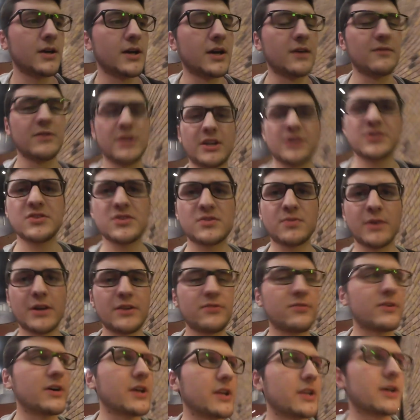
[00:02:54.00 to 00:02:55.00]
and we're down to
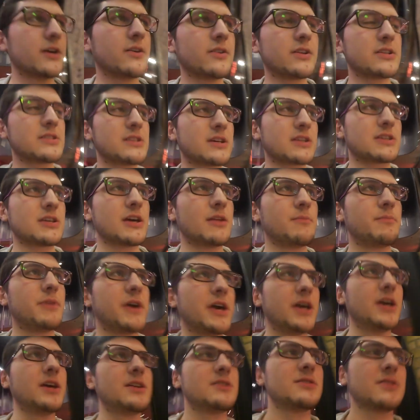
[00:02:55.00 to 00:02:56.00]
twelve right now, there's like ten
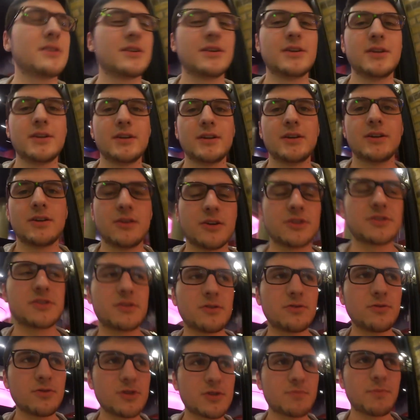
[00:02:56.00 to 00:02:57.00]
paid, lost
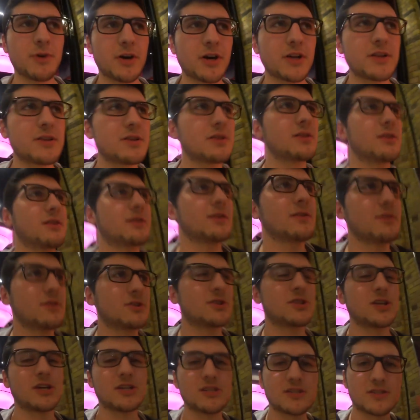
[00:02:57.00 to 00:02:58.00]
a huge pot
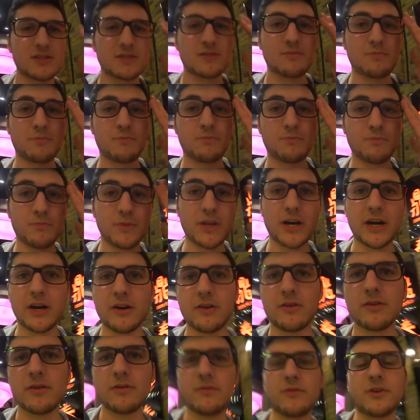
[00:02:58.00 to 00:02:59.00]
just
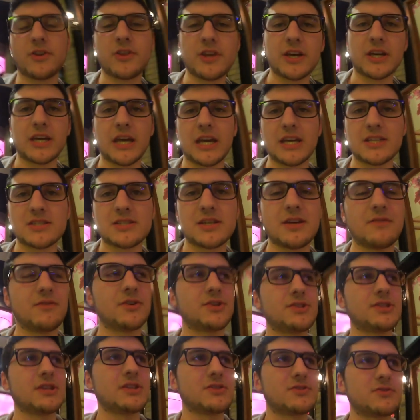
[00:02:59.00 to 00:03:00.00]
now with like ace nine
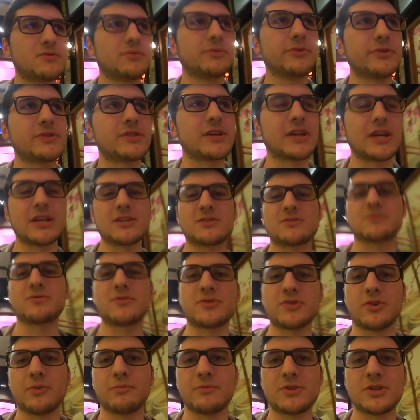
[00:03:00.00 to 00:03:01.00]
versus ace two, like ace two
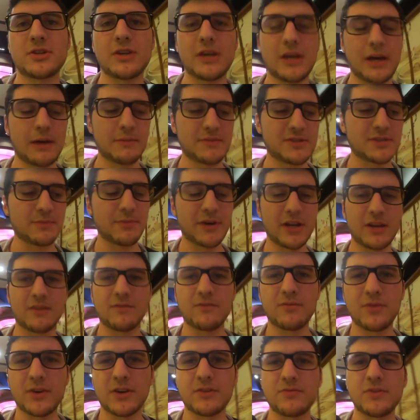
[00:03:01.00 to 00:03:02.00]
open jams the
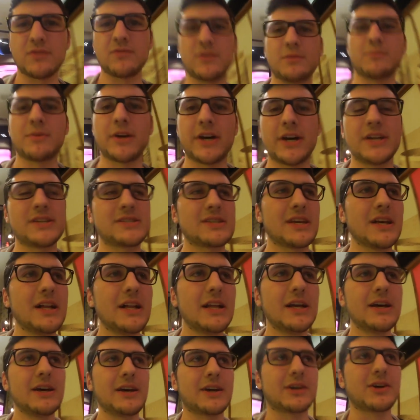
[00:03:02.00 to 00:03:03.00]
button for the fifteen blinds,
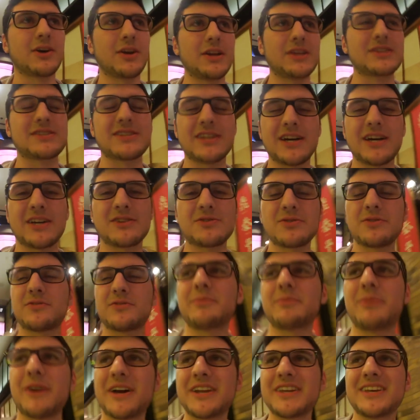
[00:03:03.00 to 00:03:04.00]
I call ace nine,
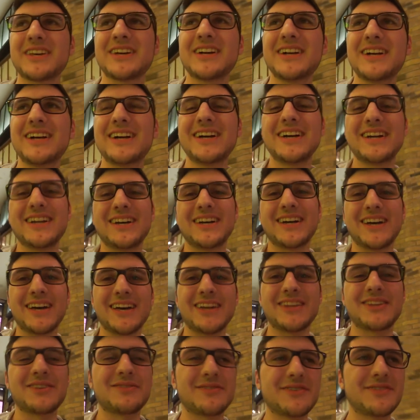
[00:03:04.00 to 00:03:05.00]
the money,
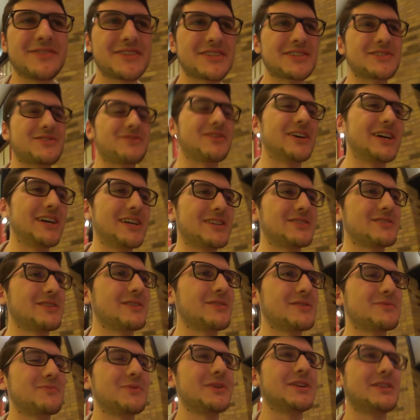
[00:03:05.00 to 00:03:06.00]
and he rivers a straight, so
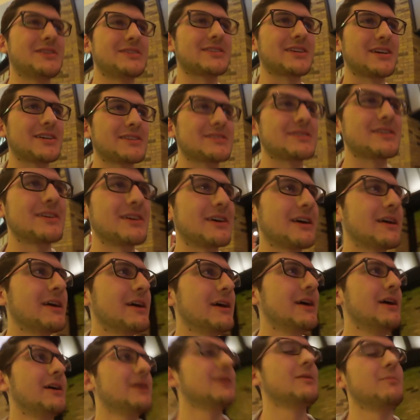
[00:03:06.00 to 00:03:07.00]
that was pretty disgusting.
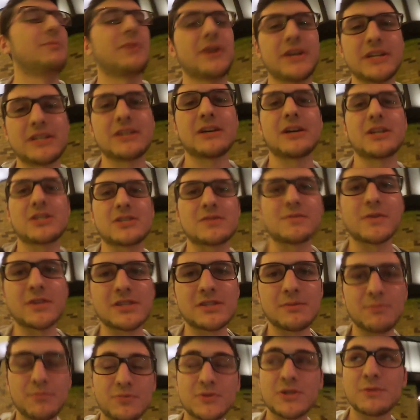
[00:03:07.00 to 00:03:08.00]
But I just
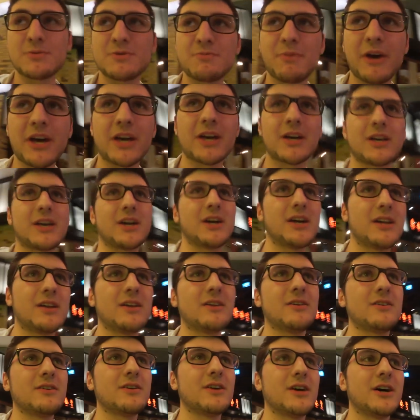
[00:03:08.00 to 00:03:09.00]
want some chips back
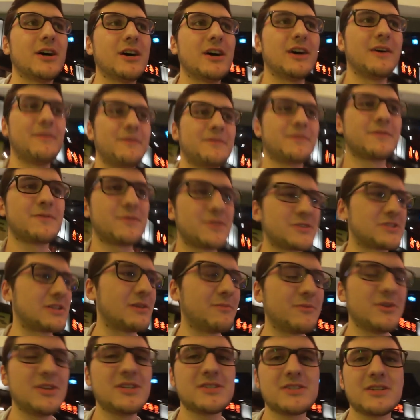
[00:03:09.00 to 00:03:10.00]
again. Um, for
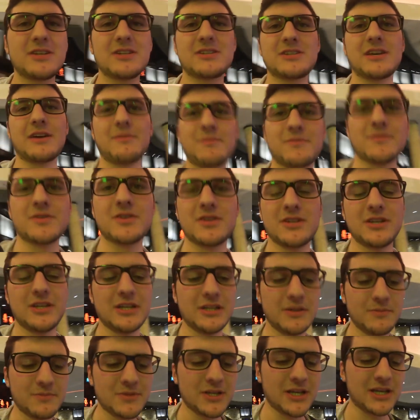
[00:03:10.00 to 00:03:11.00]
some reason he, he
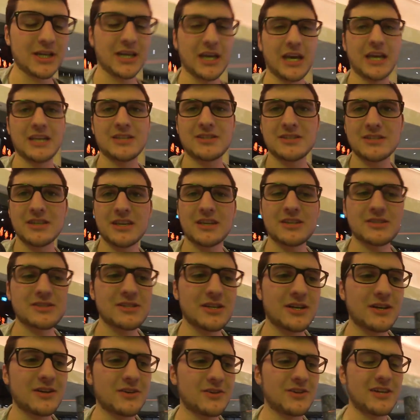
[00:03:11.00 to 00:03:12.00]
limped like ace six
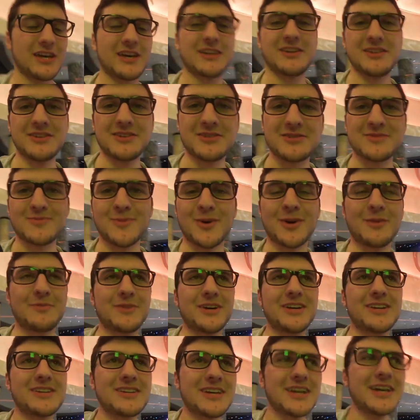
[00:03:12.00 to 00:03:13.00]
now, ten in the small
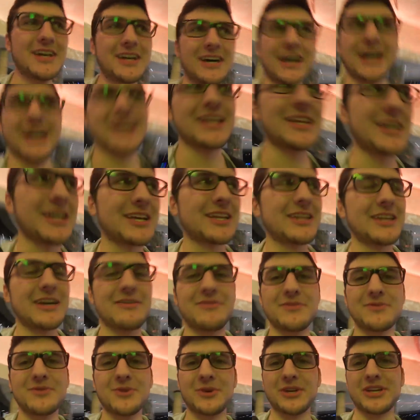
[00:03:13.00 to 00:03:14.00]
blind. I had like
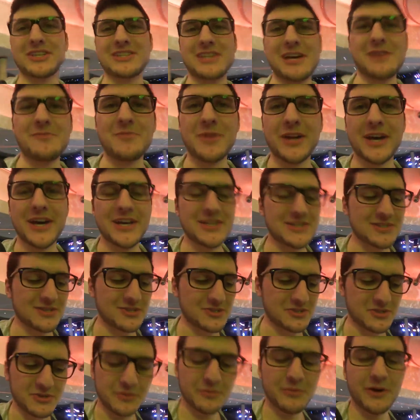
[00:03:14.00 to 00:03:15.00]
eleven or like ten blinds
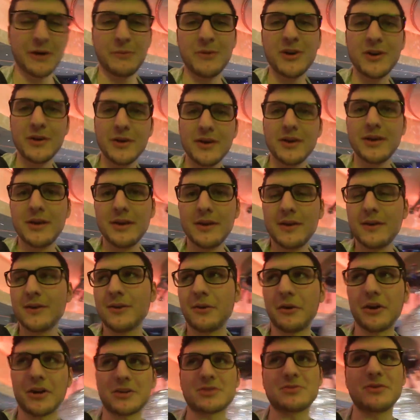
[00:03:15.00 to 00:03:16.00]
on the stone bubble,
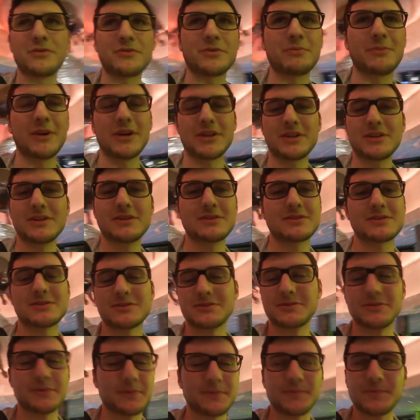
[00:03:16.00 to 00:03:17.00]
or like two of the money,
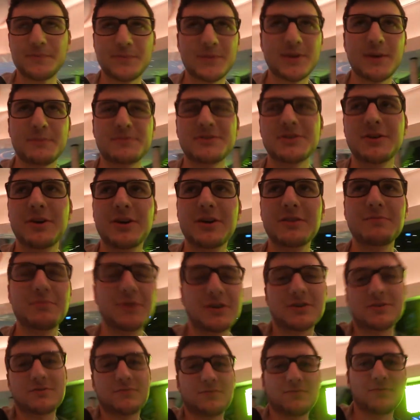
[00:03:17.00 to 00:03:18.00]
so absurd,
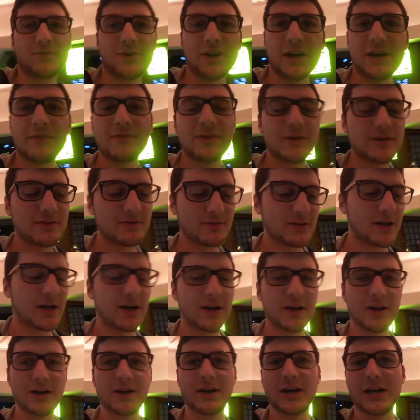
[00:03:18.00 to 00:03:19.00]
but whatever.
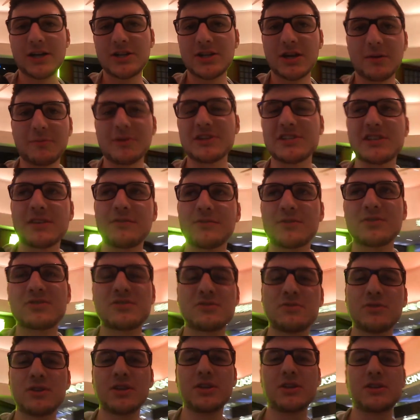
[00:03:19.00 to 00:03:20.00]
Uh, I checked my seven to
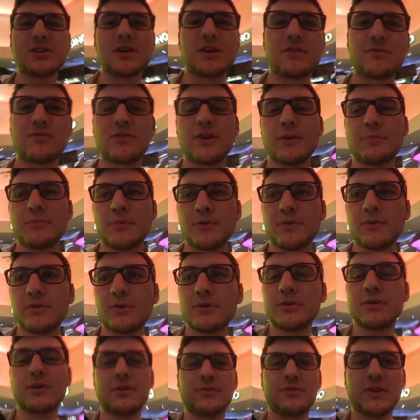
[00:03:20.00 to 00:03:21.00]
suit it and flop
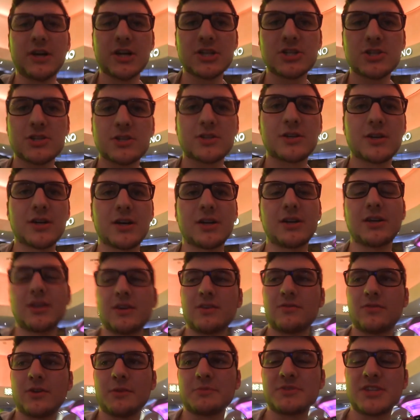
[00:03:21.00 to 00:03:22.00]
a flush, and
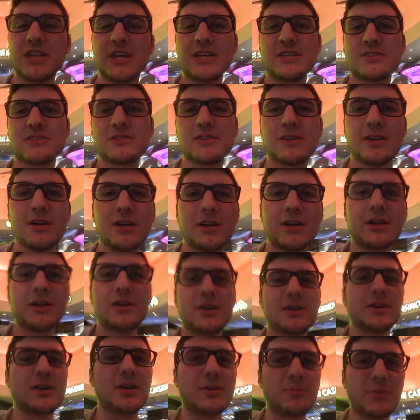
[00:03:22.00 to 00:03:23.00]
he flops an ace.
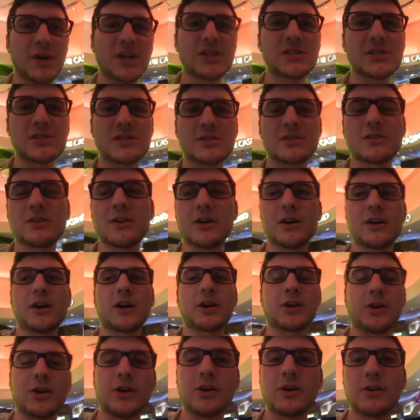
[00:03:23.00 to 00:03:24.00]
He bets,
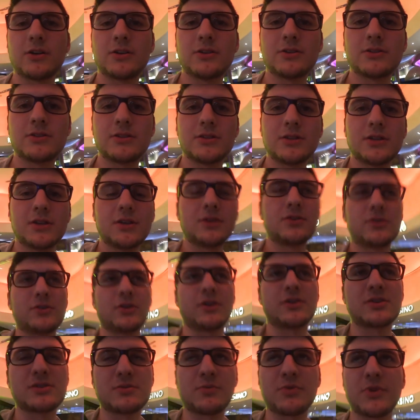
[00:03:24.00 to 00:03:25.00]
I call,
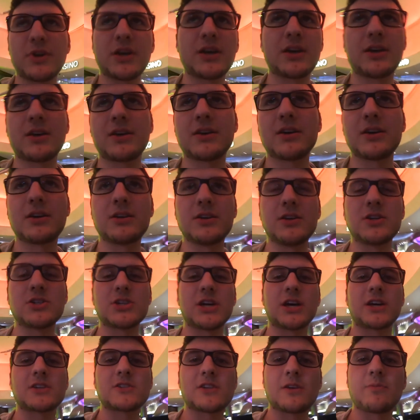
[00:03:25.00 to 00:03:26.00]
turn is a prick, he
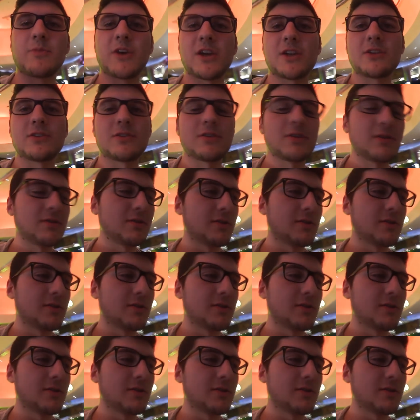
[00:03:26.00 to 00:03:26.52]
checks, I bet,